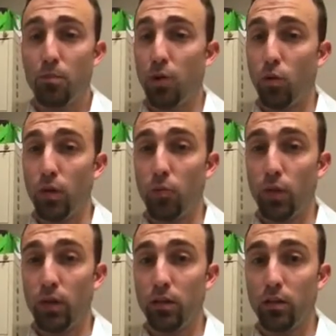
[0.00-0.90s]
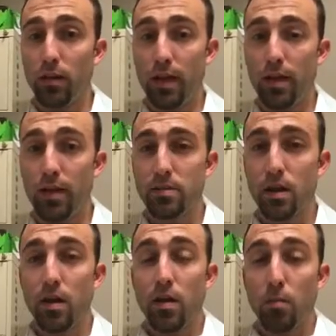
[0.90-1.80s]
But when we look at
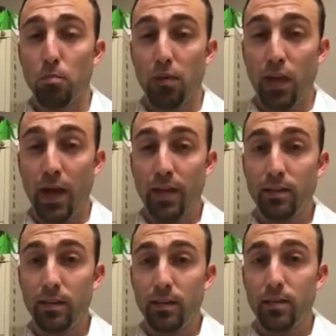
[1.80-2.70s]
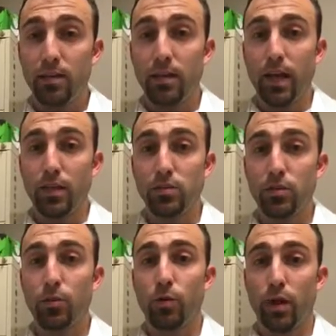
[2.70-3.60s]
blinded
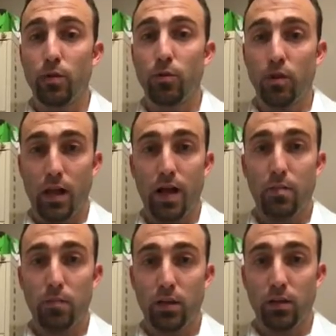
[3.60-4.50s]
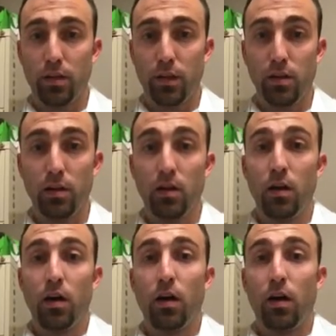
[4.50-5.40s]
inter-rater reliability
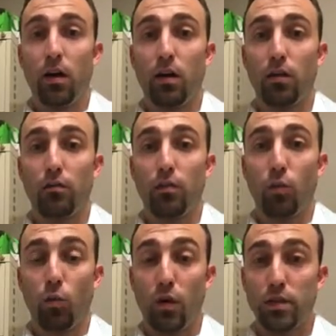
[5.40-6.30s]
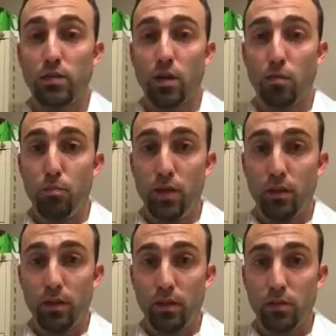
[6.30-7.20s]
of one's
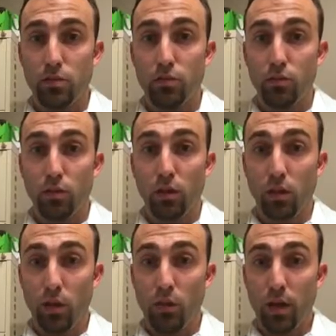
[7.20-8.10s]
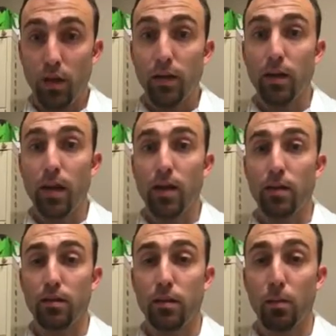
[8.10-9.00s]
ability to locate
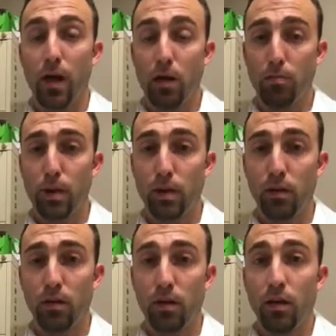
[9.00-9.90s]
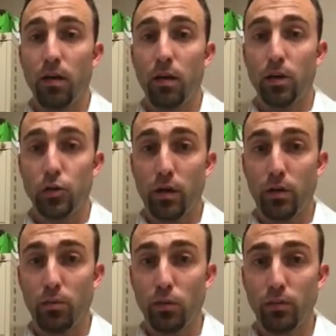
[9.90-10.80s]
and palpate a
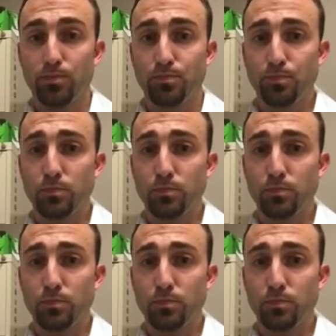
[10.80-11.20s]
trigger point,